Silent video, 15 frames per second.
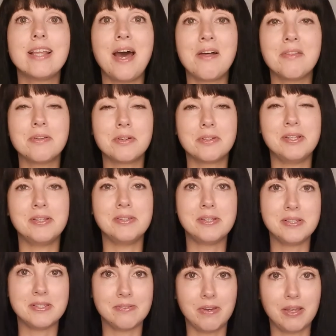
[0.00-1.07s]
underneath
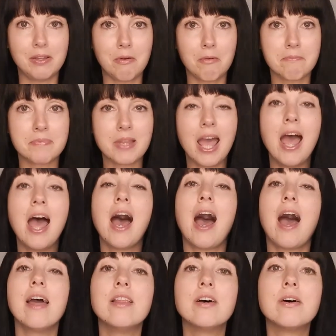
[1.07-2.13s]
this video.
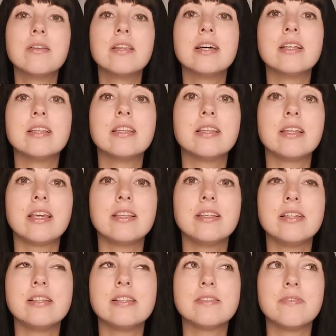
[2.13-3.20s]
I know that
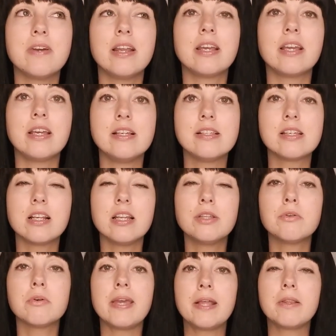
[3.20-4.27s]
it is very
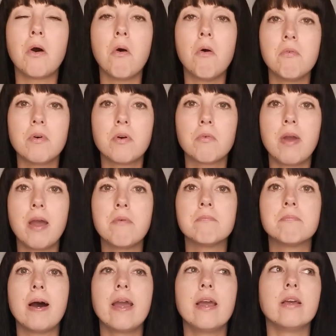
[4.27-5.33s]
easily to get overwhelmed
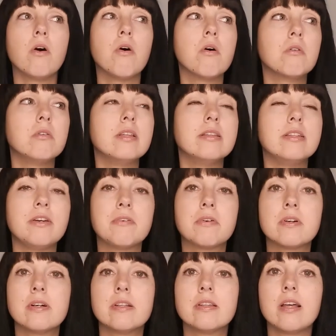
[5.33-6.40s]
by all the
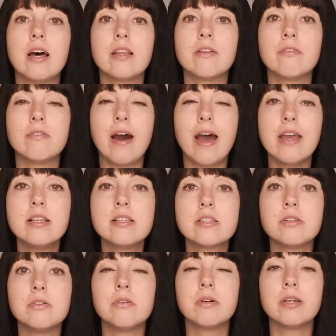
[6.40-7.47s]
different
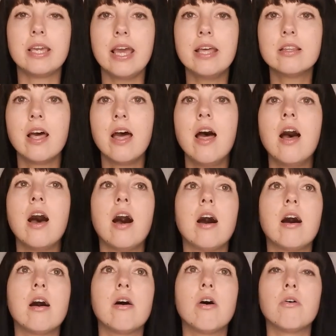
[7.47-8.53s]
advice you get
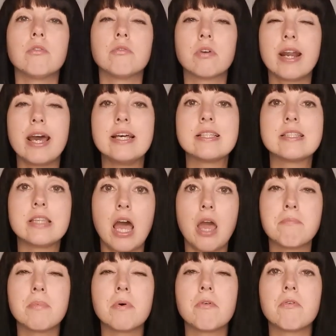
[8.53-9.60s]
uh, on various
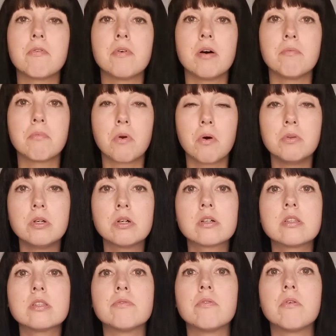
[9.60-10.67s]
type of uh,
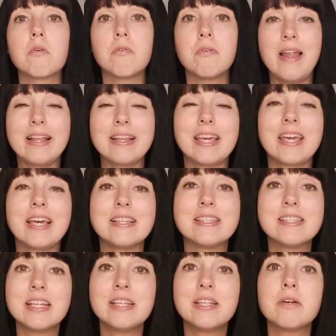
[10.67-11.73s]
products for flathead
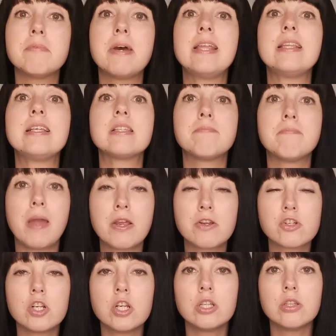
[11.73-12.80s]
syndrome and
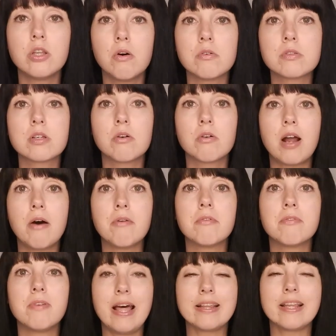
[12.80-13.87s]
especially those around
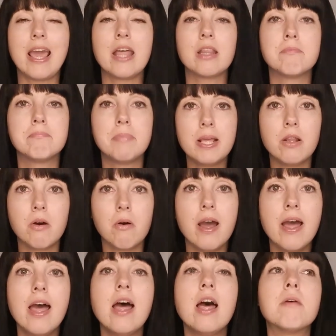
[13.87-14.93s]
flathead pillow.
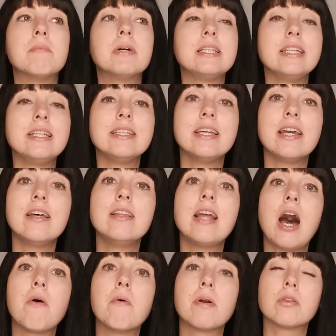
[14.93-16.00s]
But in the end,
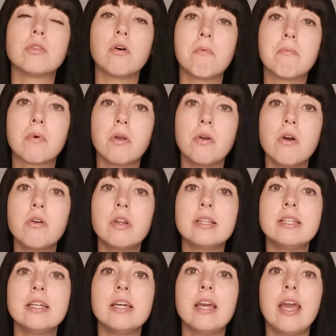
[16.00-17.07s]
our top
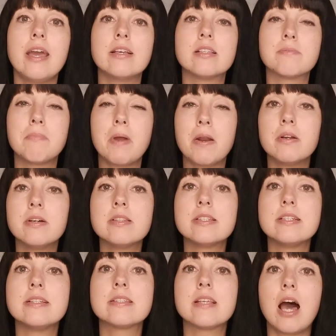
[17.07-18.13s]
priority as parents
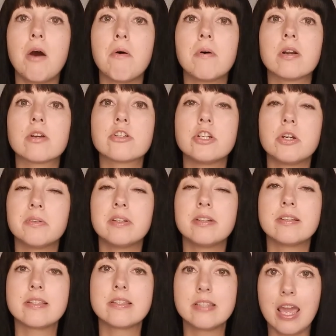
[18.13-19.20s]
is our
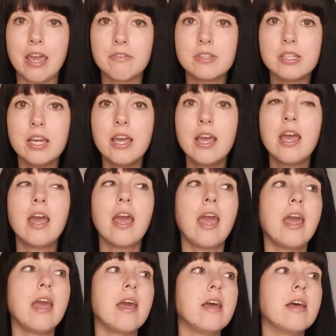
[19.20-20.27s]
children's safety
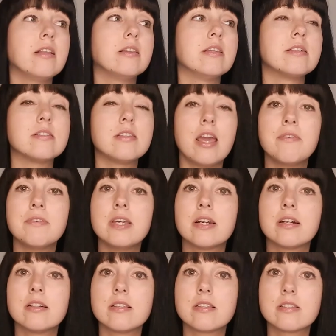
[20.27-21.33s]
and the safety
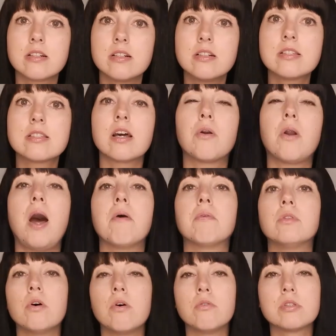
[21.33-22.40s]
concerns
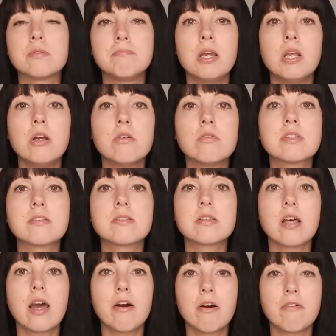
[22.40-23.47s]
around those
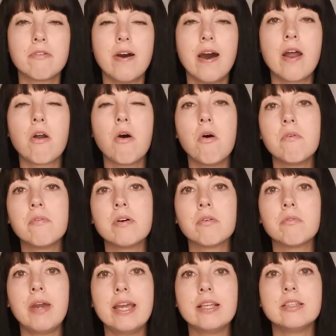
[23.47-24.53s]
pillows far
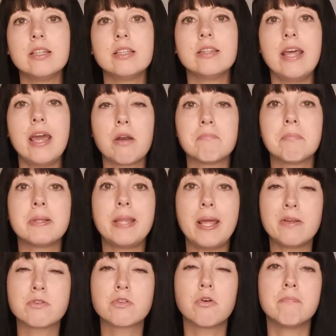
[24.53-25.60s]
overweighted their
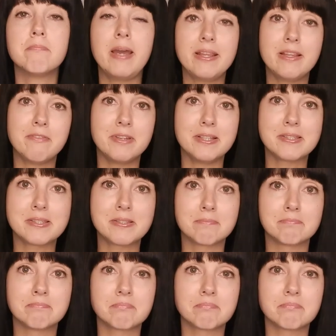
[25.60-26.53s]
potential benefits.